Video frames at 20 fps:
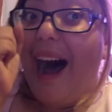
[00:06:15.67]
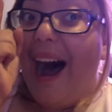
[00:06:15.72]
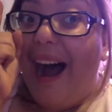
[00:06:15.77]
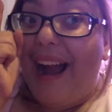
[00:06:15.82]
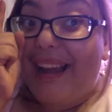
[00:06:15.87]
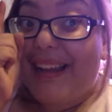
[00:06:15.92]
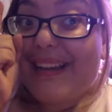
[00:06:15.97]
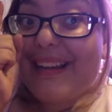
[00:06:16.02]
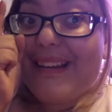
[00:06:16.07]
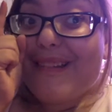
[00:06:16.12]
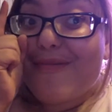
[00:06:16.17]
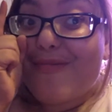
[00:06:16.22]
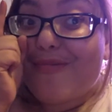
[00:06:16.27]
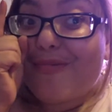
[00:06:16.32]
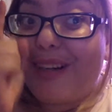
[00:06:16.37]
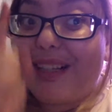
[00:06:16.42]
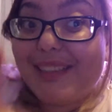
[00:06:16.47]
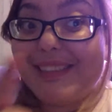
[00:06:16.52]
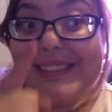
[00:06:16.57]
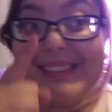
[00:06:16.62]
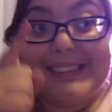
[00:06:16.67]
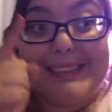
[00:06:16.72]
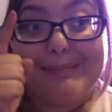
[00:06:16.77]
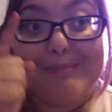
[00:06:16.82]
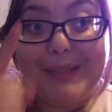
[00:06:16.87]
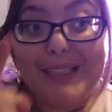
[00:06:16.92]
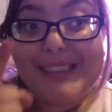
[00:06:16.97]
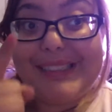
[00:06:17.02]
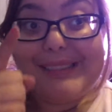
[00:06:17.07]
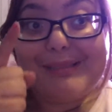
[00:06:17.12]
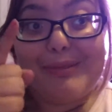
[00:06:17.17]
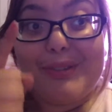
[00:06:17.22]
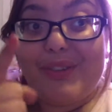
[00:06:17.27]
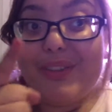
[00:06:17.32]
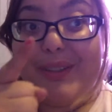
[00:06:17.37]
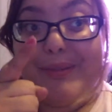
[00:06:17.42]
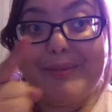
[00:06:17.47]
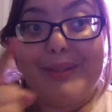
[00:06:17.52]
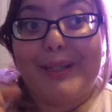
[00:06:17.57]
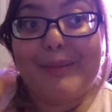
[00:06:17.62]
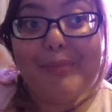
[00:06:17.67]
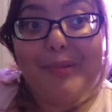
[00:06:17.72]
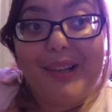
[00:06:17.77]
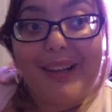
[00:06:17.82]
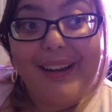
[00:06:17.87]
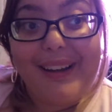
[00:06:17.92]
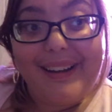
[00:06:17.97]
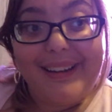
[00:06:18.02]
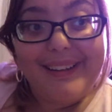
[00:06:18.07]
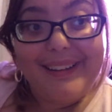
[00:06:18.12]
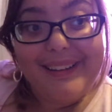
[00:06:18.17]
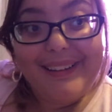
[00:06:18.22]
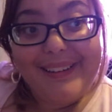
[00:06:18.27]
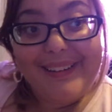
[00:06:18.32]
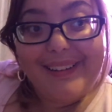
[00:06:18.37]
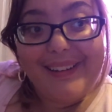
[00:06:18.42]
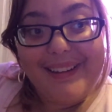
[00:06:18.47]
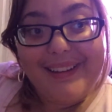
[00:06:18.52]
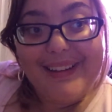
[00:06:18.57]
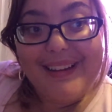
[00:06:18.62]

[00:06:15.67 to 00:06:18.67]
I need one semester with him in applied.